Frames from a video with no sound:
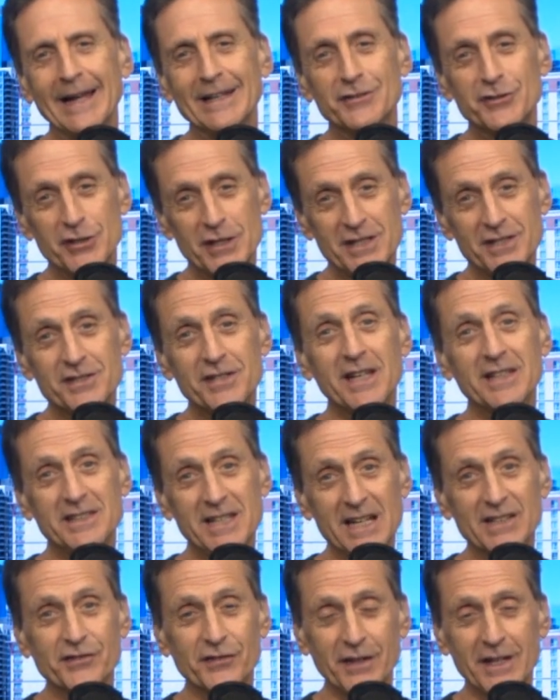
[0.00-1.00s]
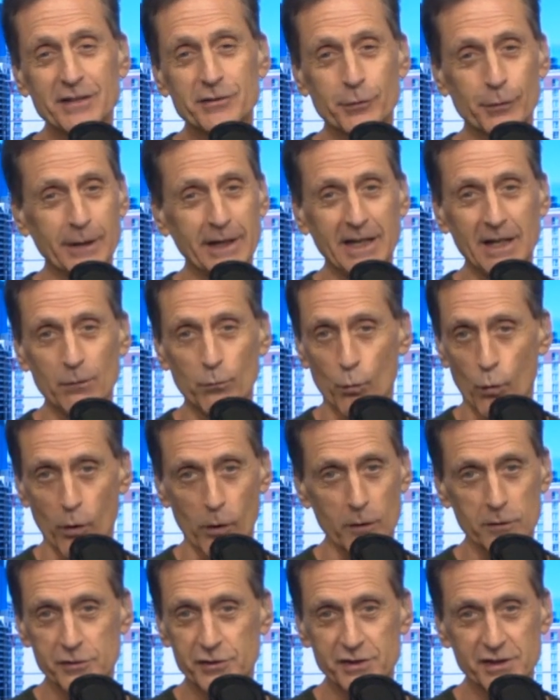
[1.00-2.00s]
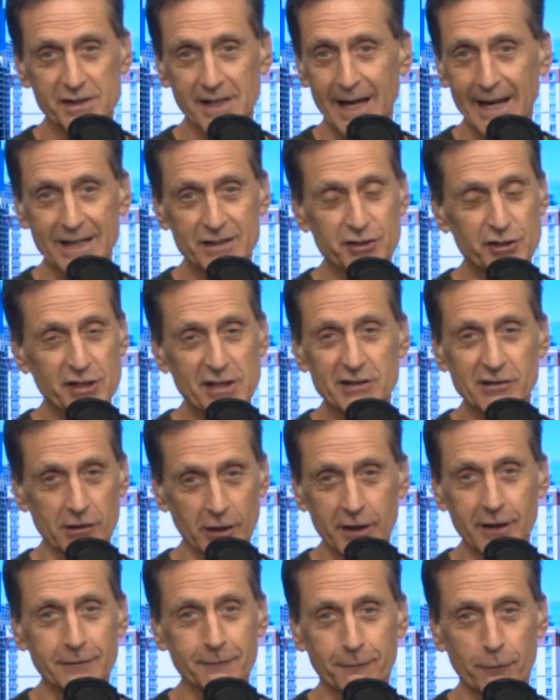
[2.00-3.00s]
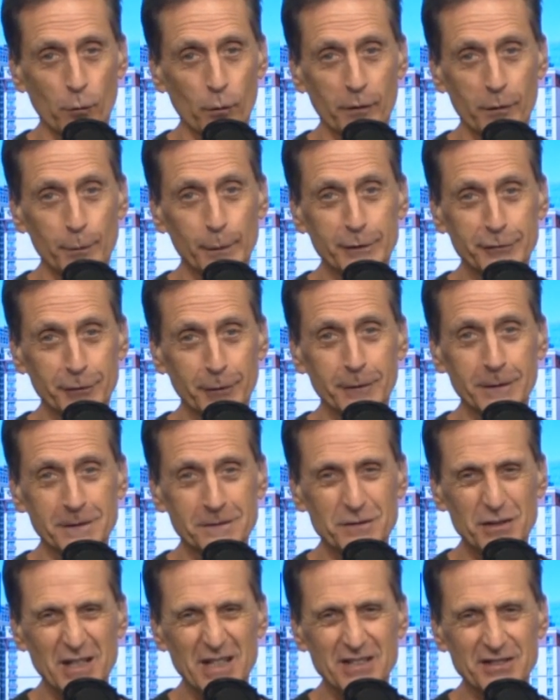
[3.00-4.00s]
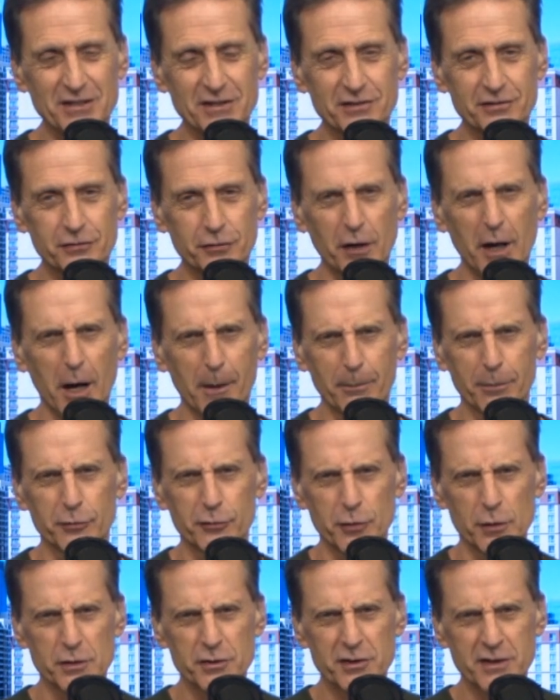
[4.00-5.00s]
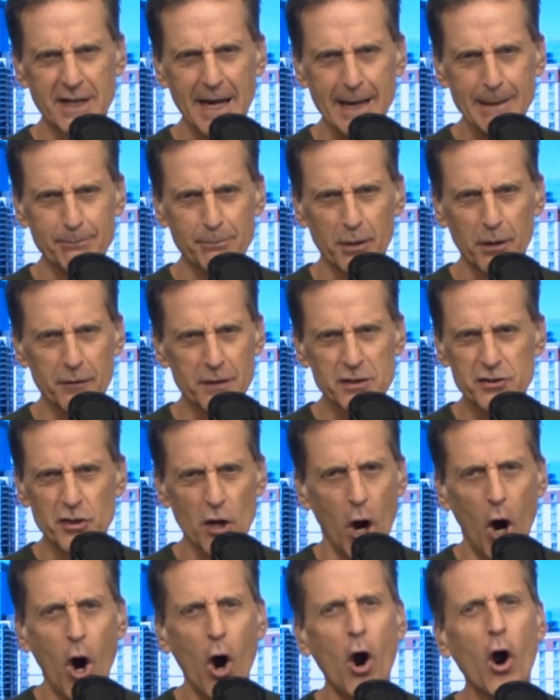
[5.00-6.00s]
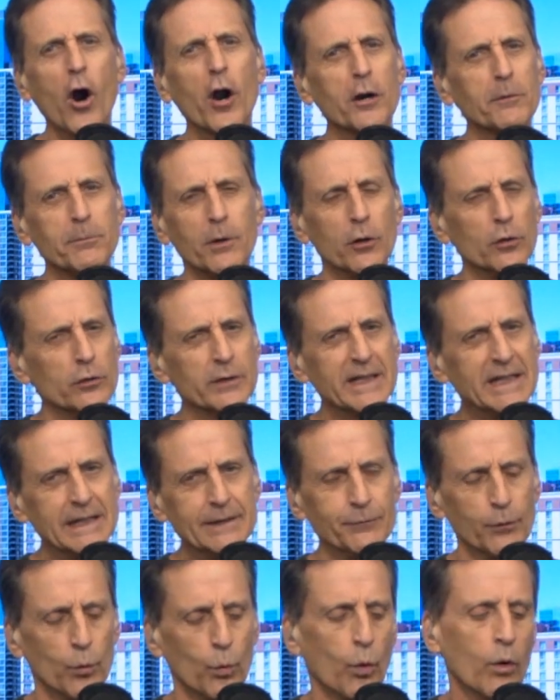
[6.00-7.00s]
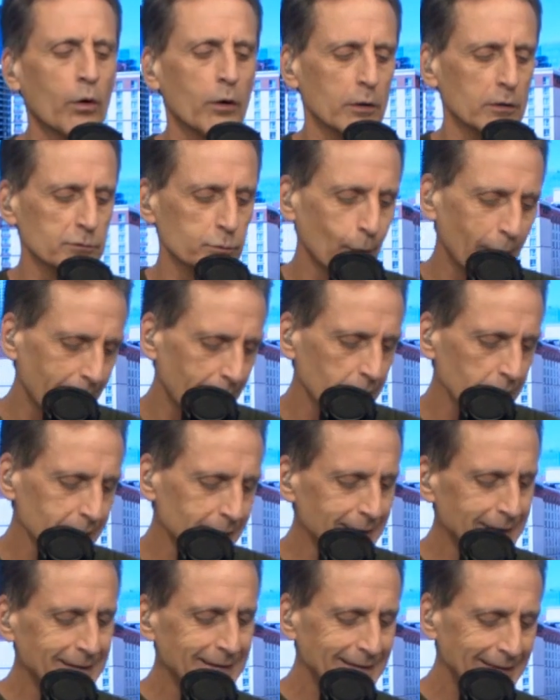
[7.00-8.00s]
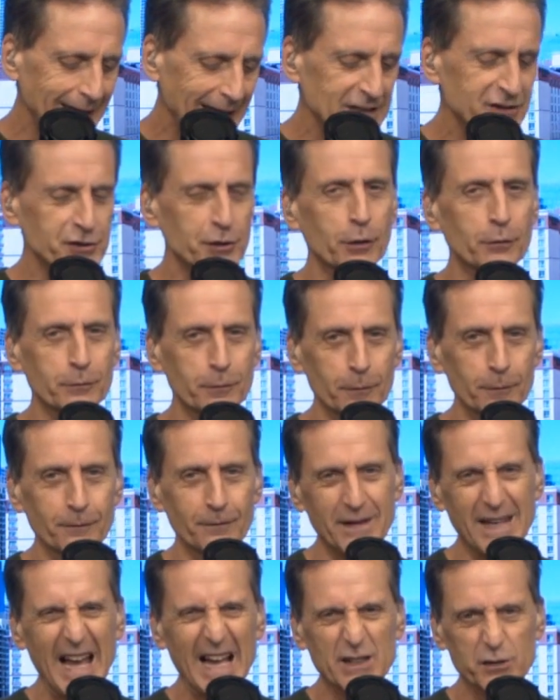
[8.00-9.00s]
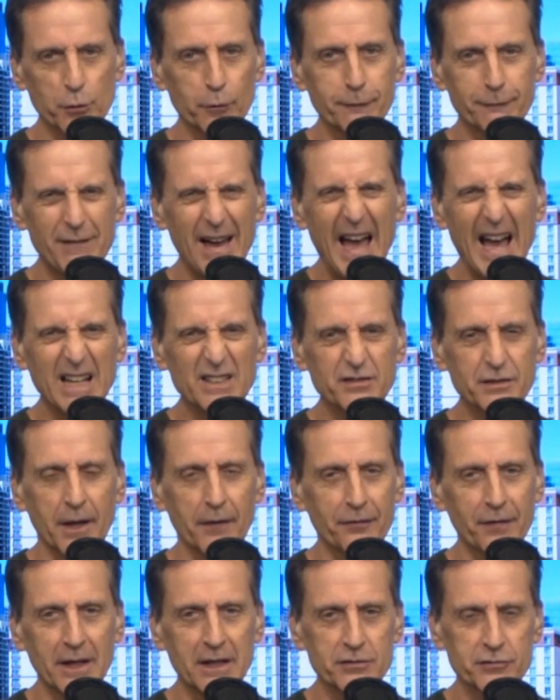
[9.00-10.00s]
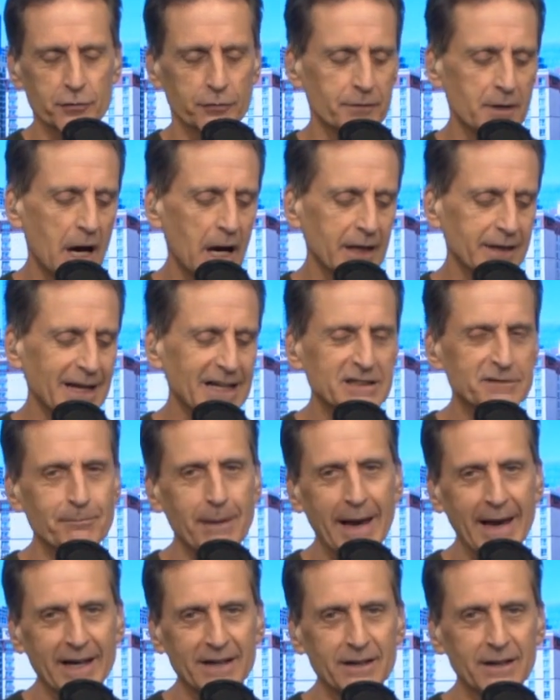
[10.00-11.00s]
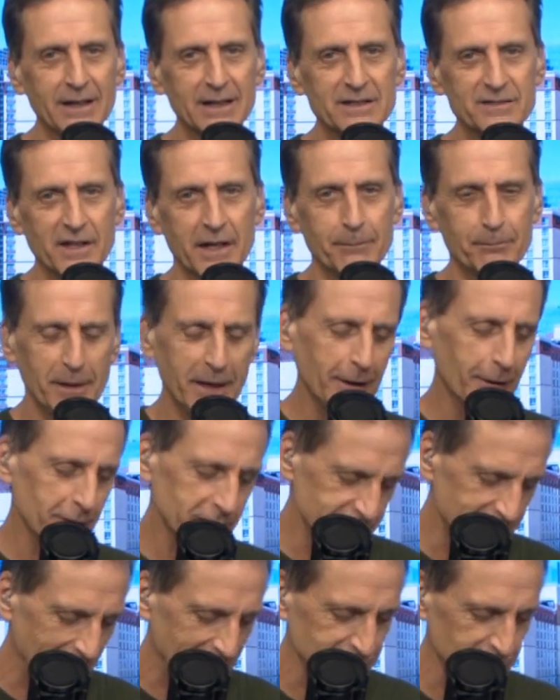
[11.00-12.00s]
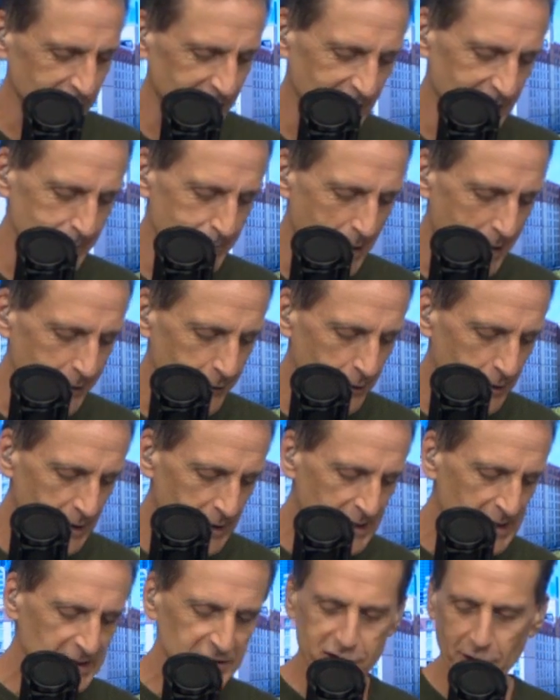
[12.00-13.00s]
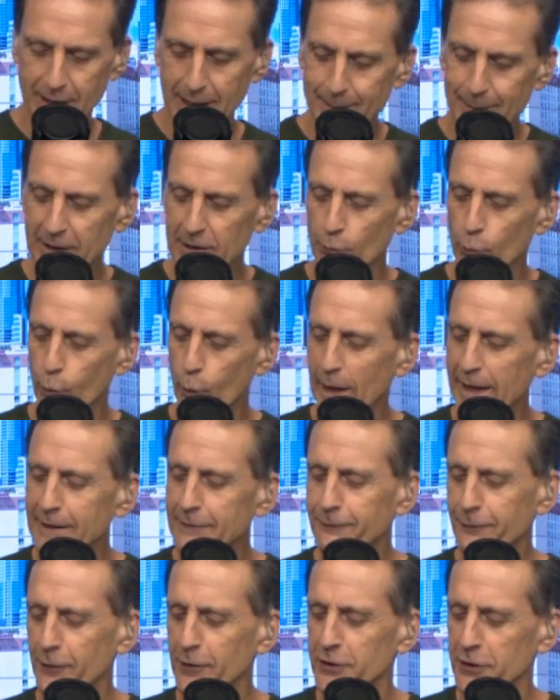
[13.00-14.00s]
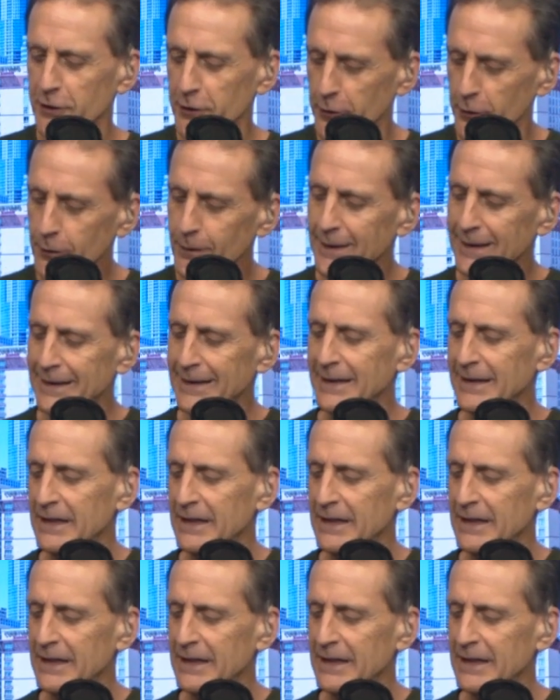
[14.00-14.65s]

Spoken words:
And she said, yes, things are getting worse, and she's looking for the return of Jesus to help her to escape this horrible, evil world. Well, I showed her the actual facts that things are not as bad as they appear. It's actually getting better. So let me read for you